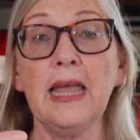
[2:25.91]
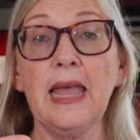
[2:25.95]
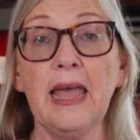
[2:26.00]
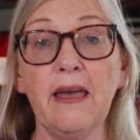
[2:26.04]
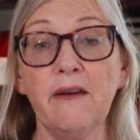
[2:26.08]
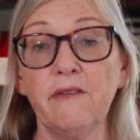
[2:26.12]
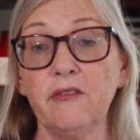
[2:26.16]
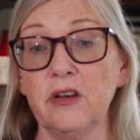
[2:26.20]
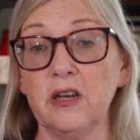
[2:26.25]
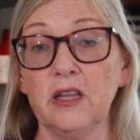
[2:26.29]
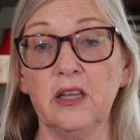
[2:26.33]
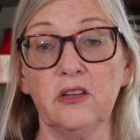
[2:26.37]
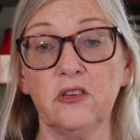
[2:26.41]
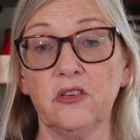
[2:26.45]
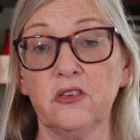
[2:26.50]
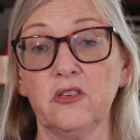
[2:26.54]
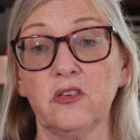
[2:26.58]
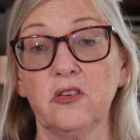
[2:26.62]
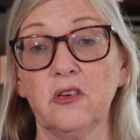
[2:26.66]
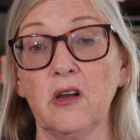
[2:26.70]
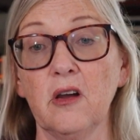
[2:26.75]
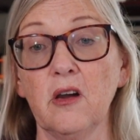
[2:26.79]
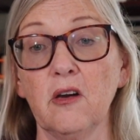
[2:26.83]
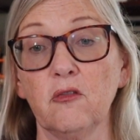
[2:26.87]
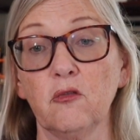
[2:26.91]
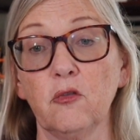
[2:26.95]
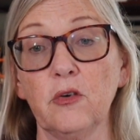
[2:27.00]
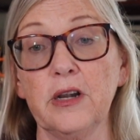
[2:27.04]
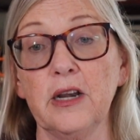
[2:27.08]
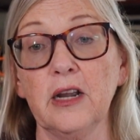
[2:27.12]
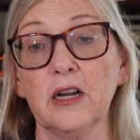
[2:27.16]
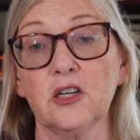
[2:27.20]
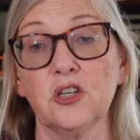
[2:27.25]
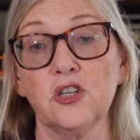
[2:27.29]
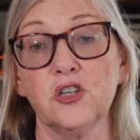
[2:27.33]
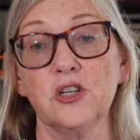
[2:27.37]
evidence of
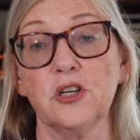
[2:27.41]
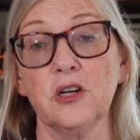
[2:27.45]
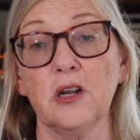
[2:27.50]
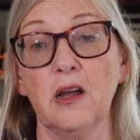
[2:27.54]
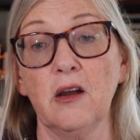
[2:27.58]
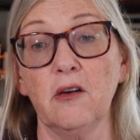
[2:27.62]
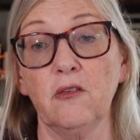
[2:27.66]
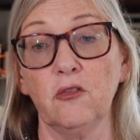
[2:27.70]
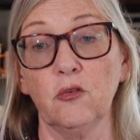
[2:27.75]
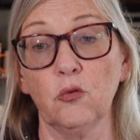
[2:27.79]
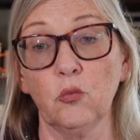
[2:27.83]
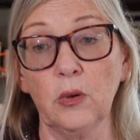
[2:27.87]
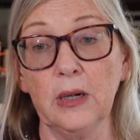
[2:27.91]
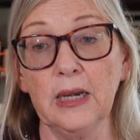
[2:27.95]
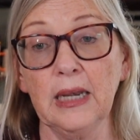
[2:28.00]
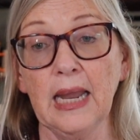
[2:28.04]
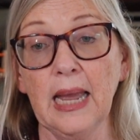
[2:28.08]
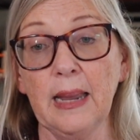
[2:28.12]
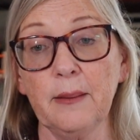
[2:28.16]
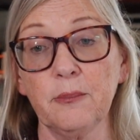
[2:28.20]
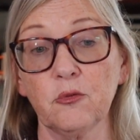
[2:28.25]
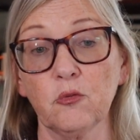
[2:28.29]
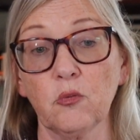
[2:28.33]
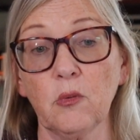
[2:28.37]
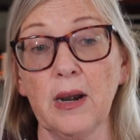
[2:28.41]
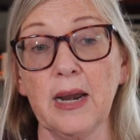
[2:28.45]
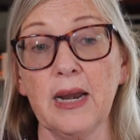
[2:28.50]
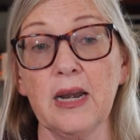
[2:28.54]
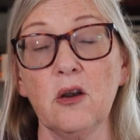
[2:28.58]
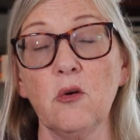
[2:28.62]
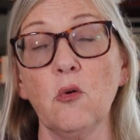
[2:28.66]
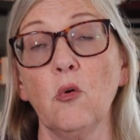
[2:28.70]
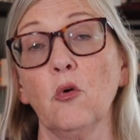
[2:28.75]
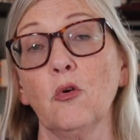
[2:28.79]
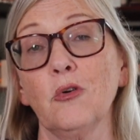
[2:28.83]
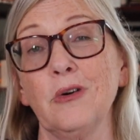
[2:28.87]
reduction of the relapse
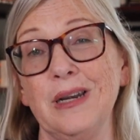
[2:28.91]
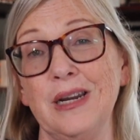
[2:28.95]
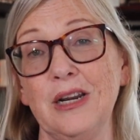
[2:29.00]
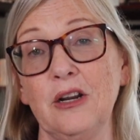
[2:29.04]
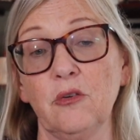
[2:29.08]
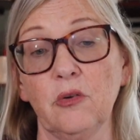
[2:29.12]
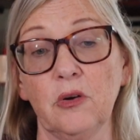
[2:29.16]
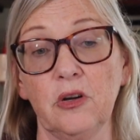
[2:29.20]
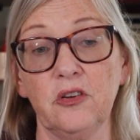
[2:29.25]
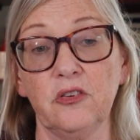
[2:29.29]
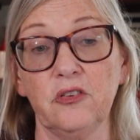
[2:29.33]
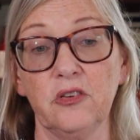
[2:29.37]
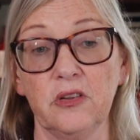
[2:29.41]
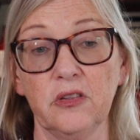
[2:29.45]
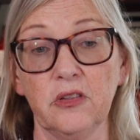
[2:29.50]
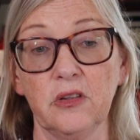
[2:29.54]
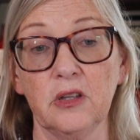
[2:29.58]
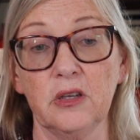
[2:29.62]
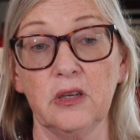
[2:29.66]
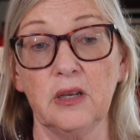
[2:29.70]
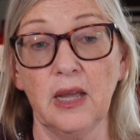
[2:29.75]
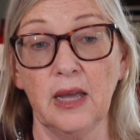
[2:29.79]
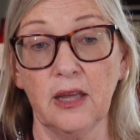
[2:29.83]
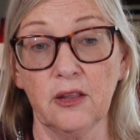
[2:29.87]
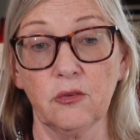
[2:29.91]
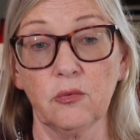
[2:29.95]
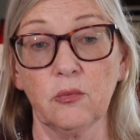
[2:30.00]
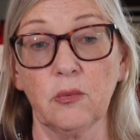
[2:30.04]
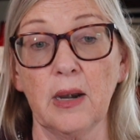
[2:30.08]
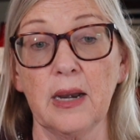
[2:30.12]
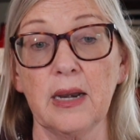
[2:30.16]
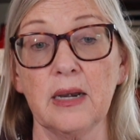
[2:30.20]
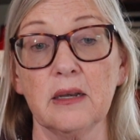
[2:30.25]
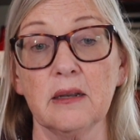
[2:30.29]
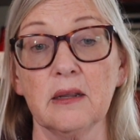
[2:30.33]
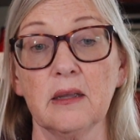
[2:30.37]
rate or decrease in the death
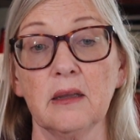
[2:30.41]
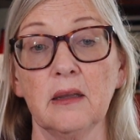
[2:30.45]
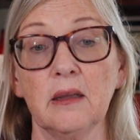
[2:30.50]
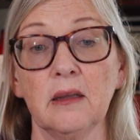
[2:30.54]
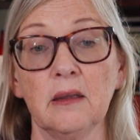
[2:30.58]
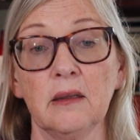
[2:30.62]
rate.